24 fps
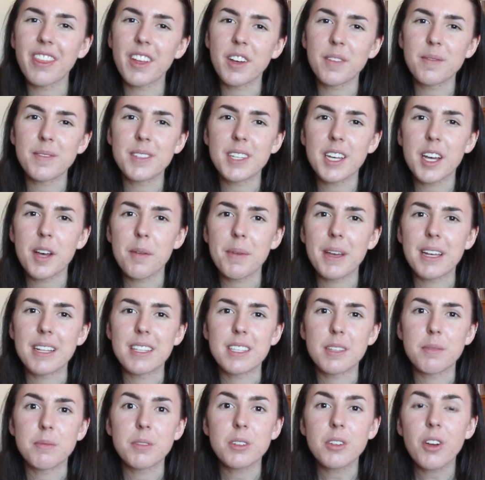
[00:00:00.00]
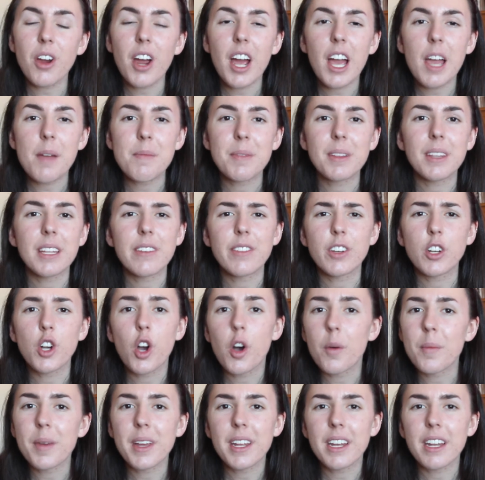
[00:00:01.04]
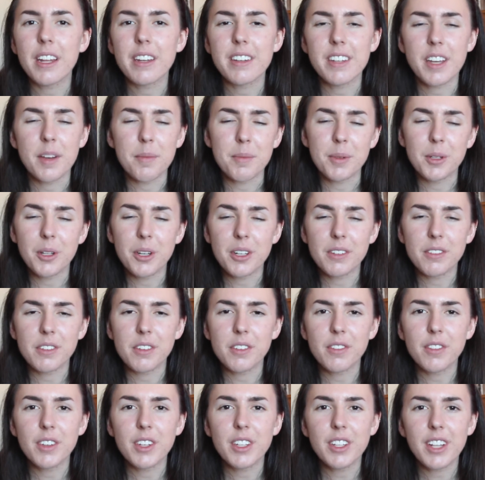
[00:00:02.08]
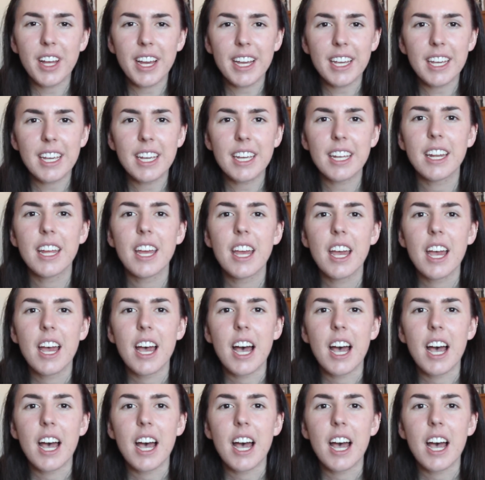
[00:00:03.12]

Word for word: thumbs up and subscribe and leave a comment down below if you feel like it.